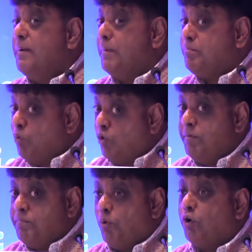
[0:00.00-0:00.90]
but more
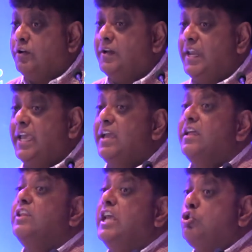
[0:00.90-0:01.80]
importantly,
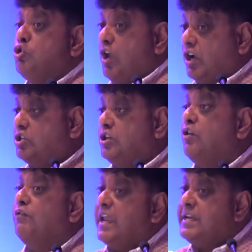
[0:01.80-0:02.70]
the
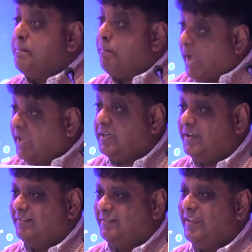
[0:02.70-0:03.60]
introduction of
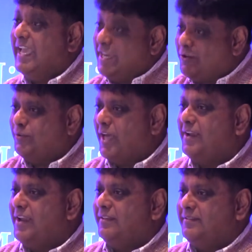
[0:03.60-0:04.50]
antibiotics into
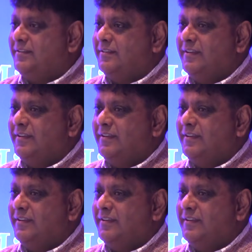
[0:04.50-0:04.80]
that list